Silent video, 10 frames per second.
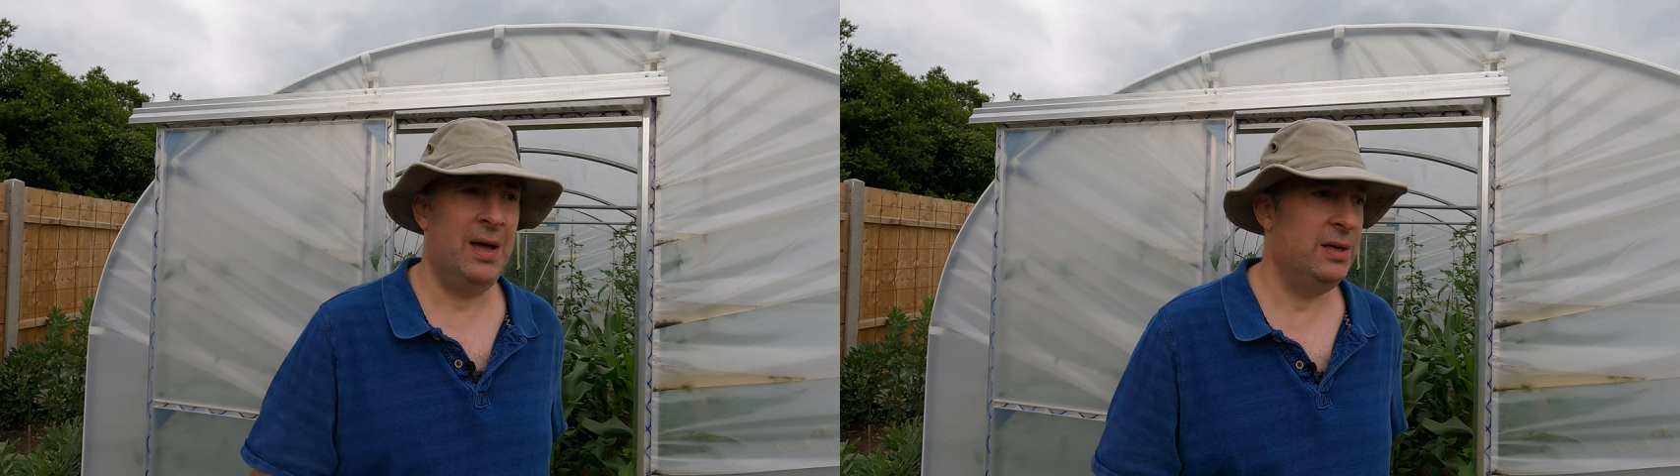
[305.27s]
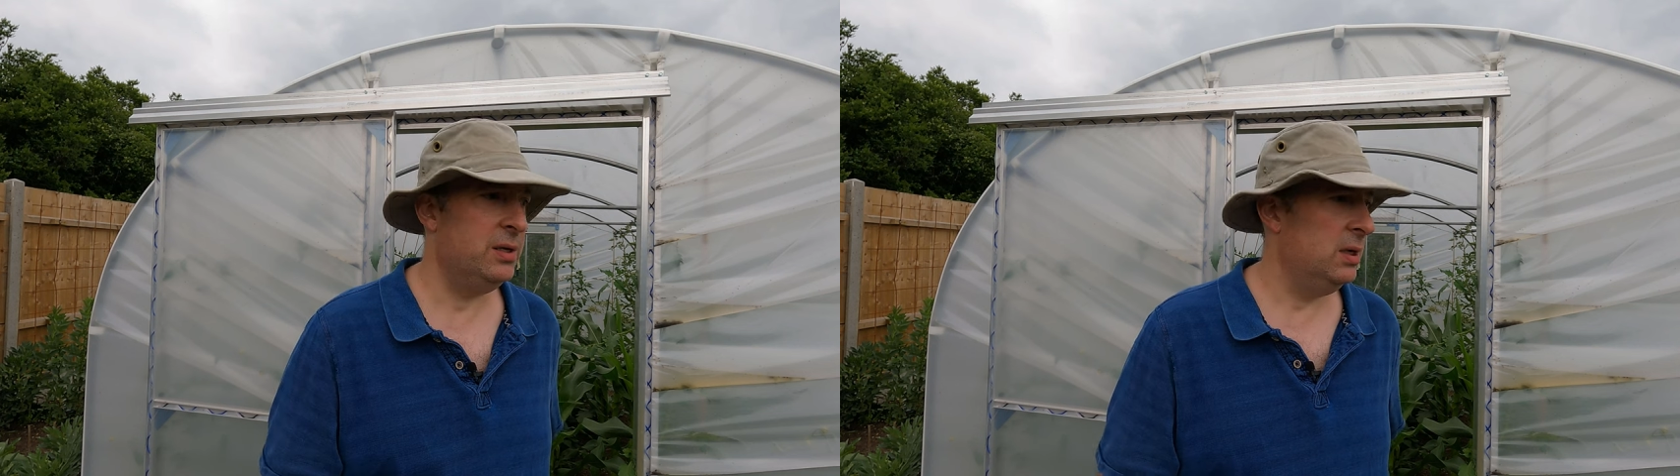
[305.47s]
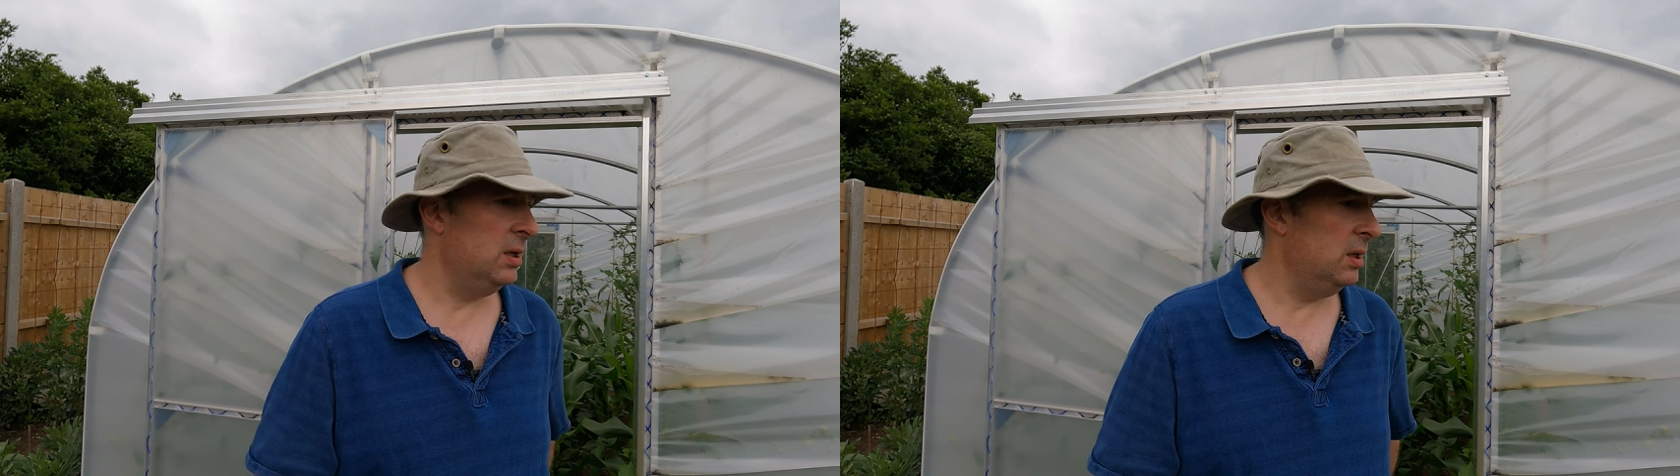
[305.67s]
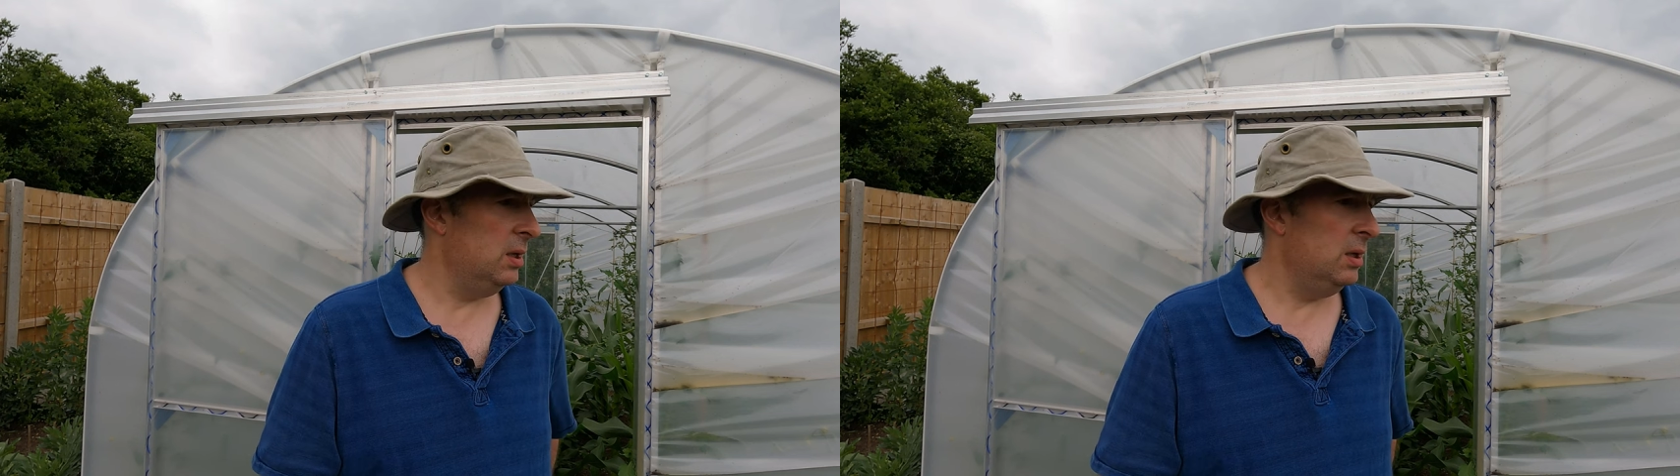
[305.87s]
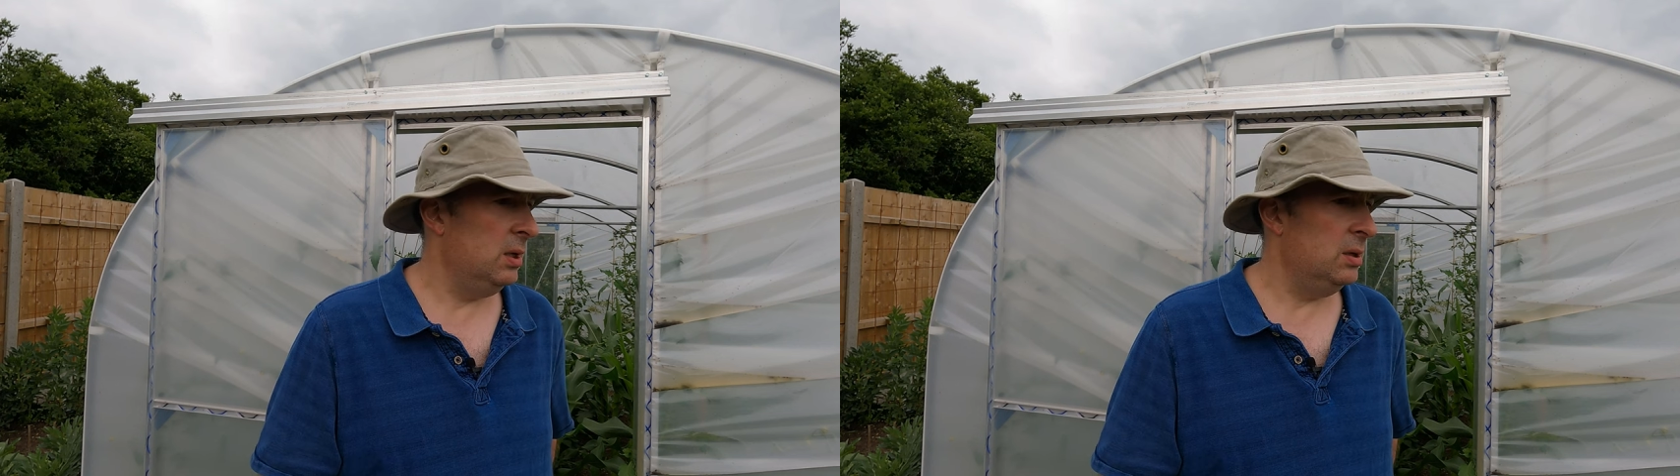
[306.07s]
And
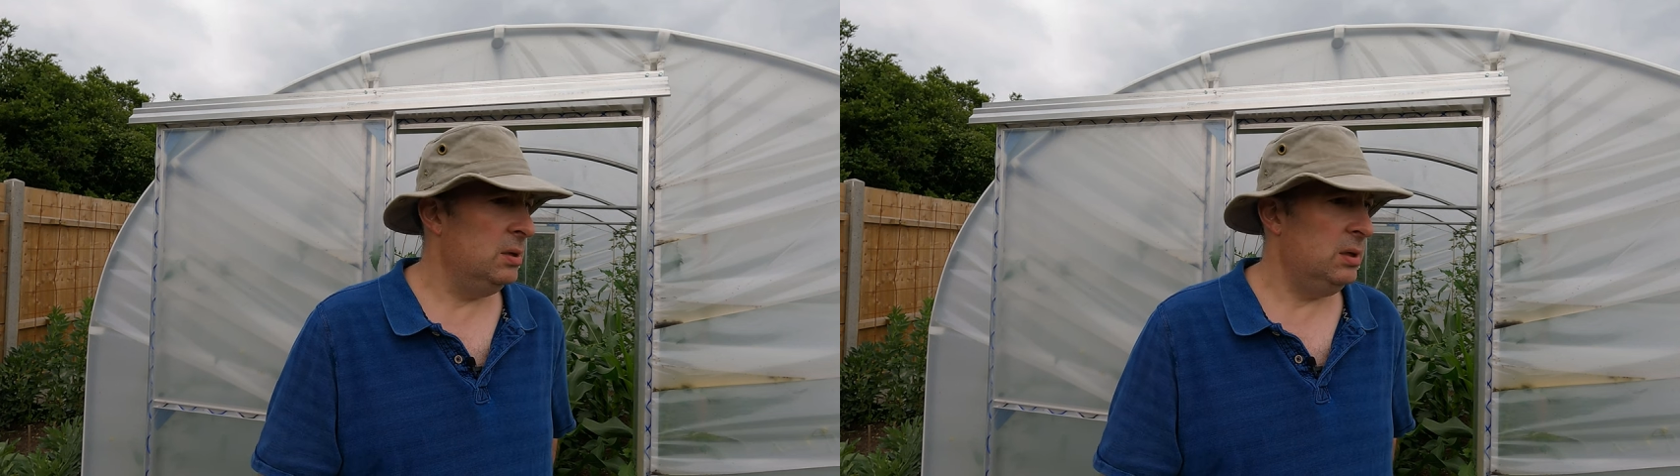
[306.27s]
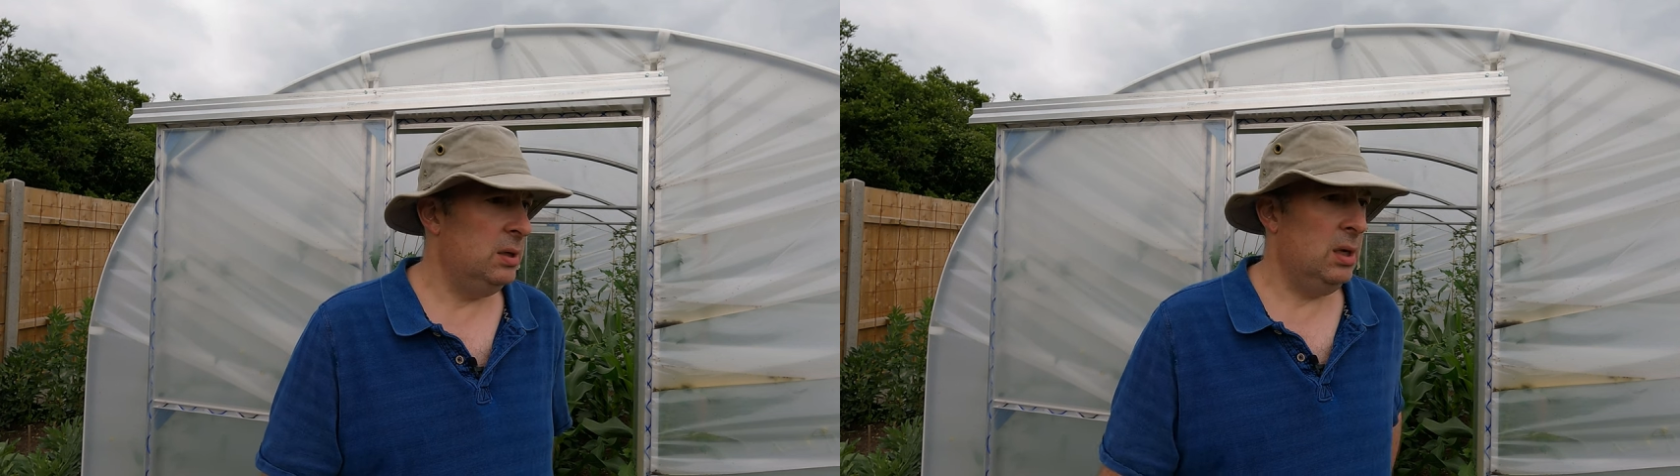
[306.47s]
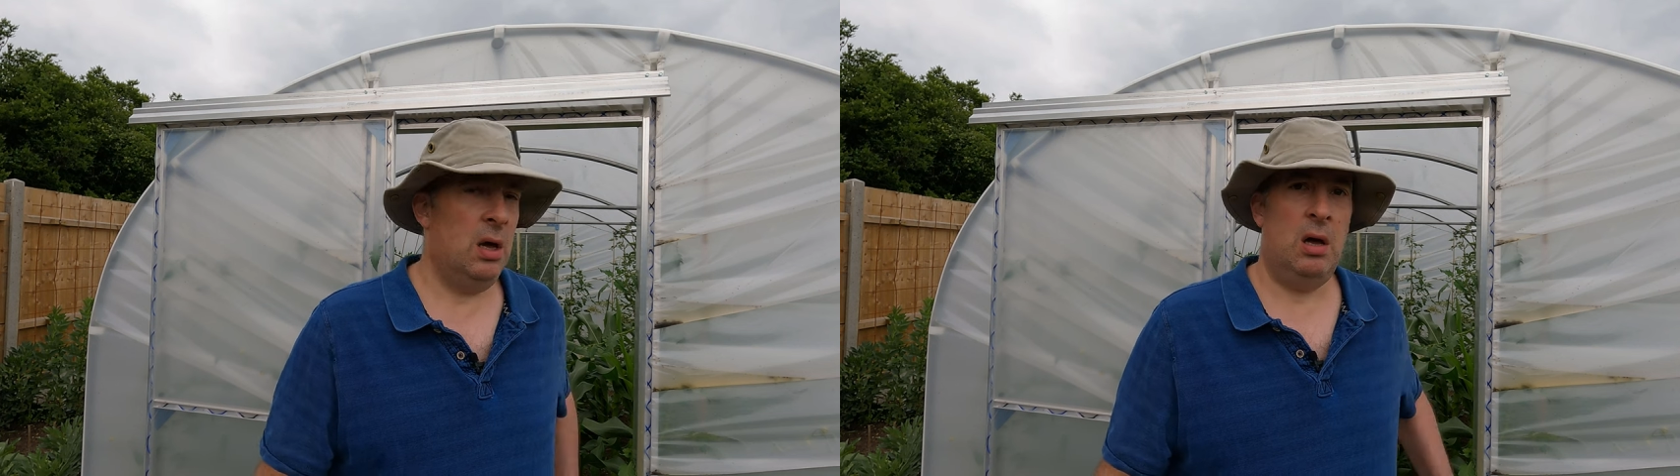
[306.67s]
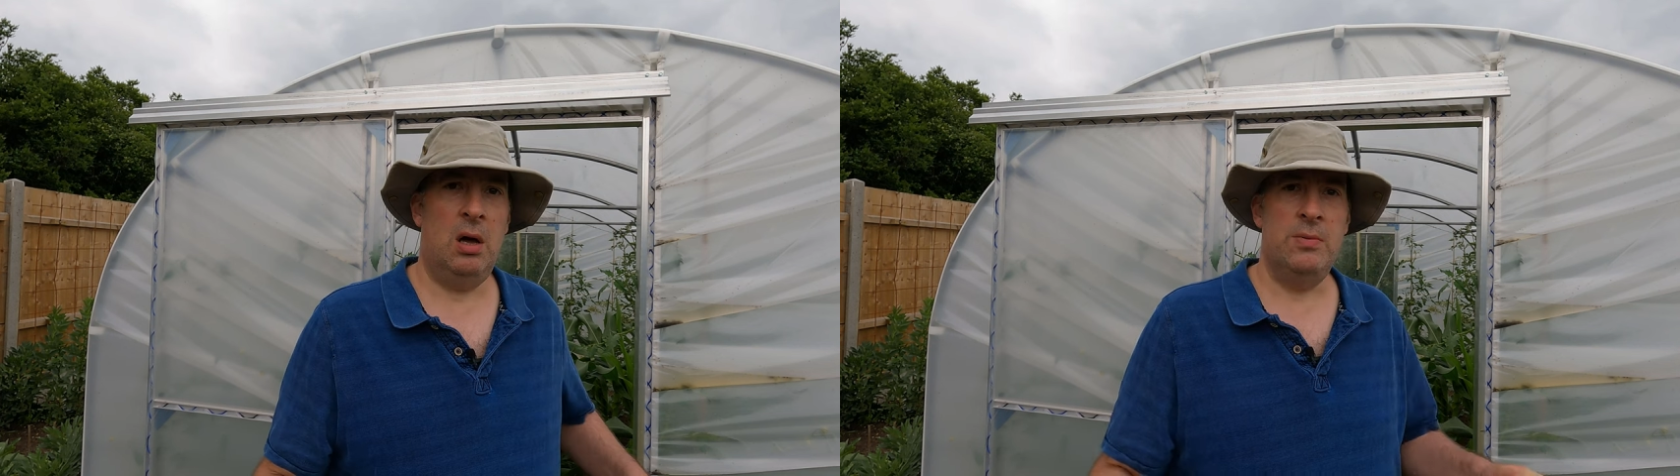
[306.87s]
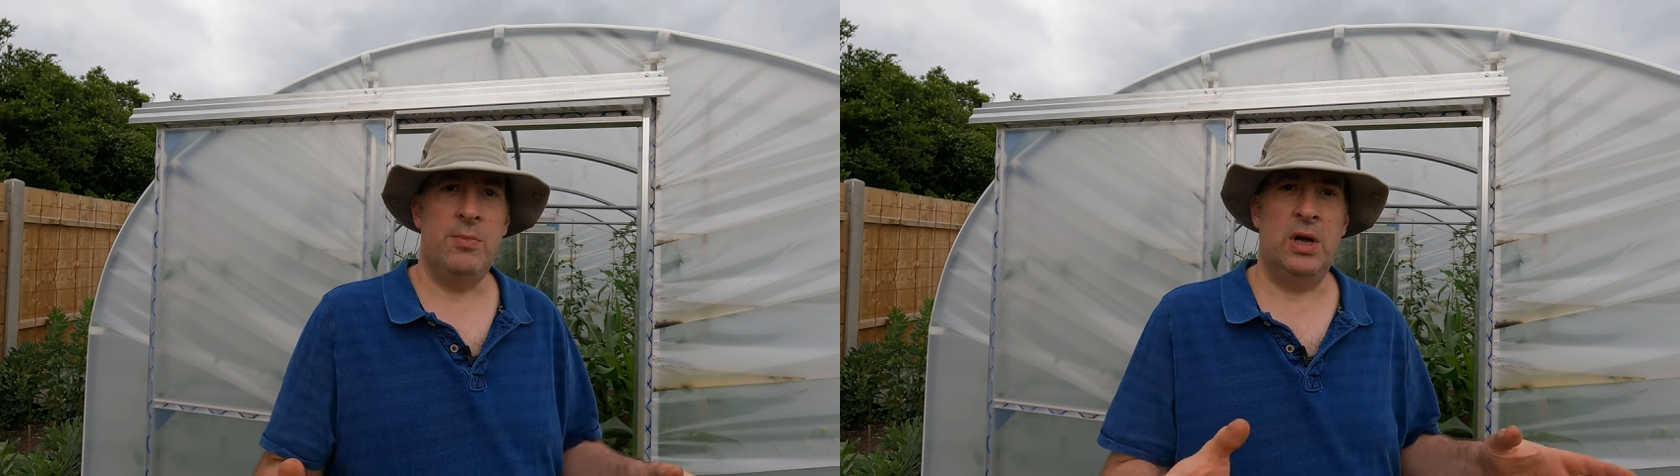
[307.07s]

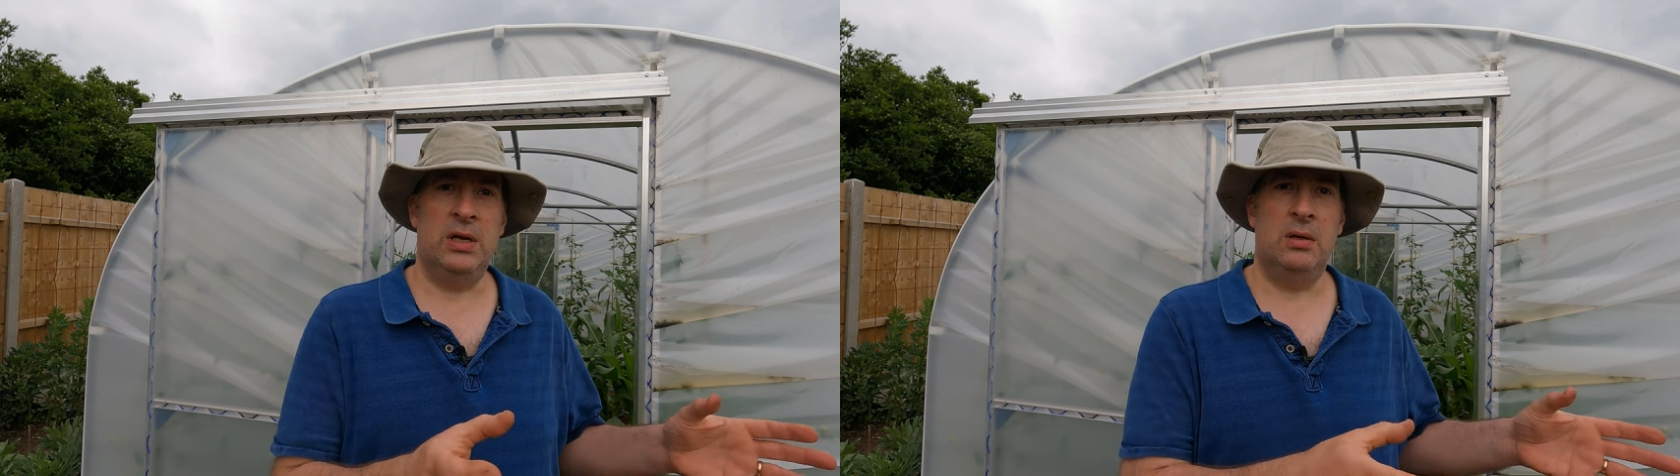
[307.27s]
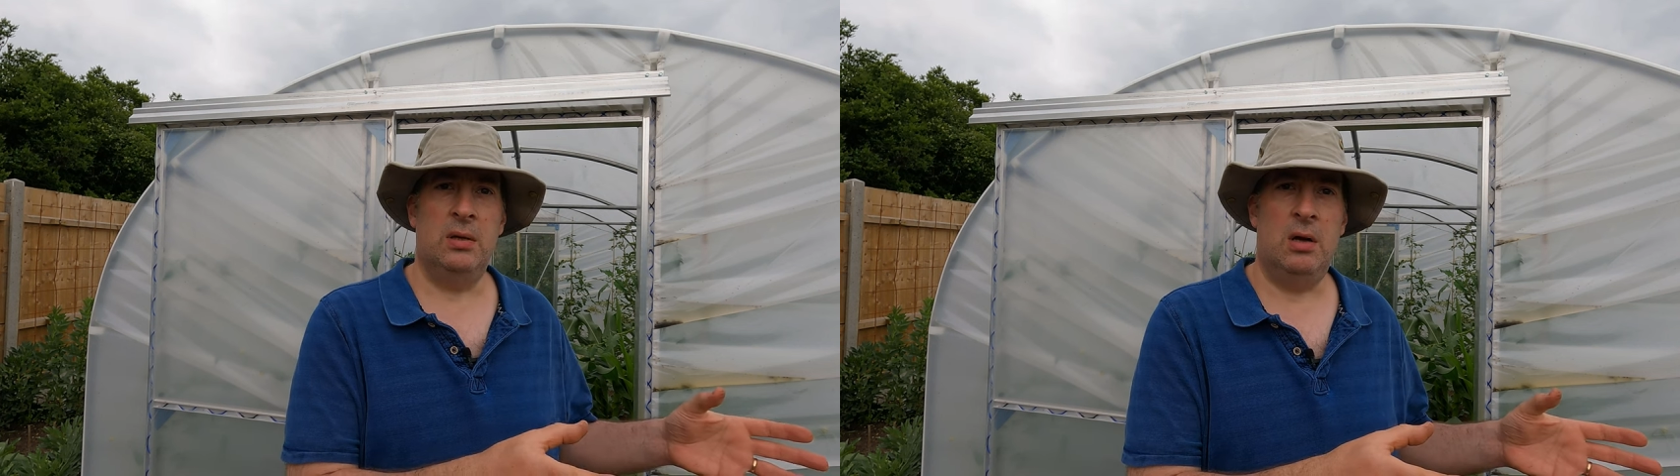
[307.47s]
I might